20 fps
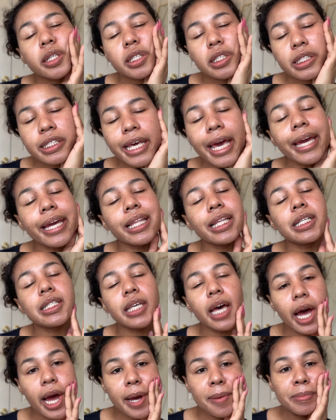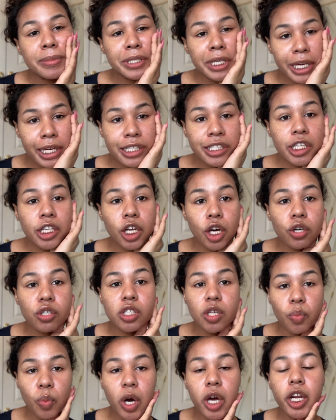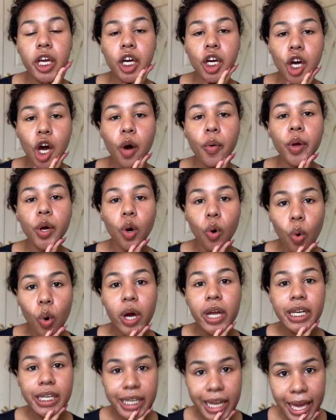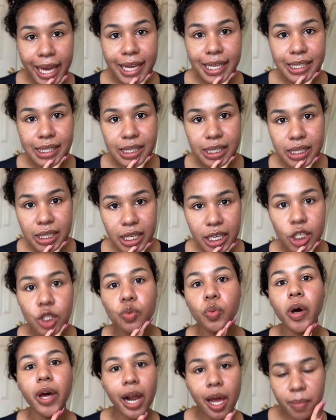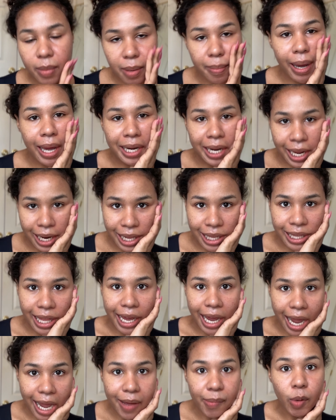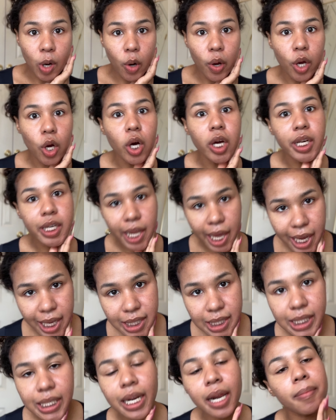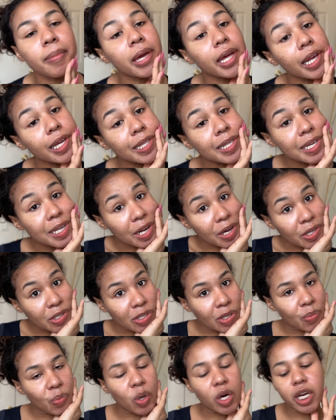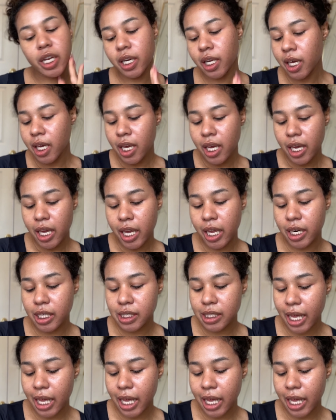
taking the time to get to know someone and going on dates is what I mean by dating. Like I am going on dates and I'm getting to know someone and it's